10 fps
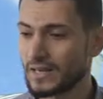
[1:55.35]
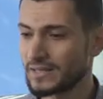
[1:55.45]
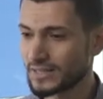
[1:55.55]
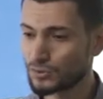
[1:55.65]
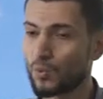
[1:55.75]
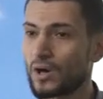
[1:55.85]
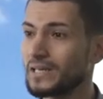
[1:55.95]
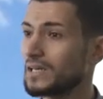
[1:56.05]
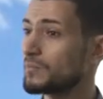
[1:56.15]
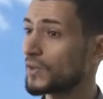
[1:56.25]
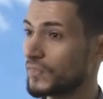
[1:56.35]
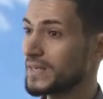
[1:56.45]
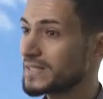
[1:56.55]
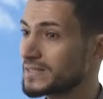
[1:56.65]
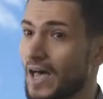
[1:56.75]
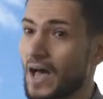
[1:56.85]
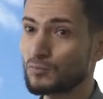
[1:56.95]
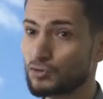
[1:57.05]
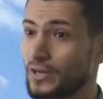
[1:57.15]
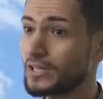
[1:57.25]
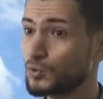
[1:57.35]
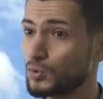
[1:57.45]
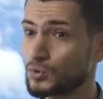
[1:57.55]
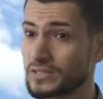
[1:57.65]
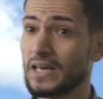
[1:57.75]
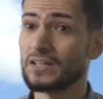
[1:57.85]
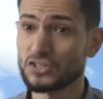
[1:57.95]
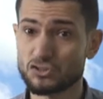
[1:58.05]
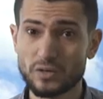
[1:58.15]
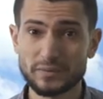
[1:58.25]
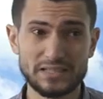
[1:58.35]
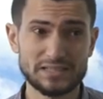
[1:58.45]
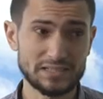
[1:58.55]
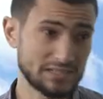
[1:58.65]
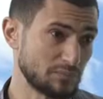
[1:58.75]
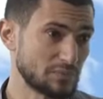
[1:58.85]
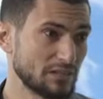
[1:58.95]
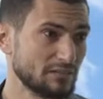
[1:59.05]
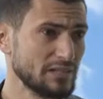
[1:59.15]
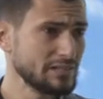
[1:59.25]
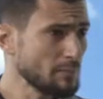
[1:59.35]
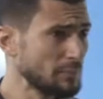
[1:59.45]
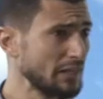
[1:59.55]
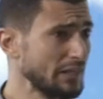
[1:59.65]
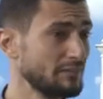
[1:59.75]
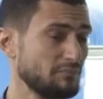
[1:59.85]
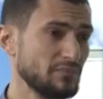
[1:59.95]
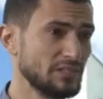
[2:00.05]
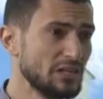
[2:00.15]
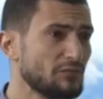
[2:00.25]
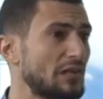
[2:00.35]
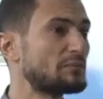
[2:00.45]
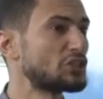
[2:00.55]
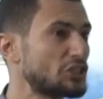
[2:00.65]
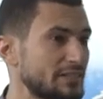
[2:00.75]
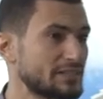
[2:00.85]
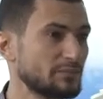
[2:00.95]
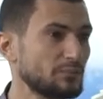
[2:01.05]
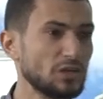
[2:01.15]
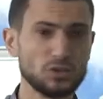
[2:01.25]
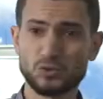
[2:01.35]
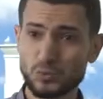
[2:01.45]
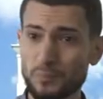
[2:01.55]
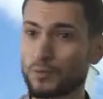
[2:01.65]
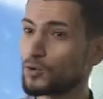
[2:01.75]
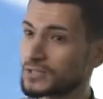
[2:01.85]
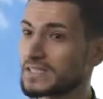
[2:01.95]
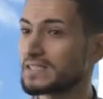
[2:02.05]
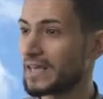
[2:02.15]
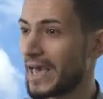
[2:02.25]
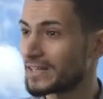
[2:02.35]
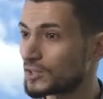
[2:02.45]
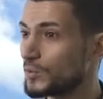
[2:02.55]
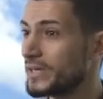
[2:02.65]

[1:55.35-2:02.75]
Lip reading: That's why in my thesis, I'm trying to use distributed systems, simply several machines, to process and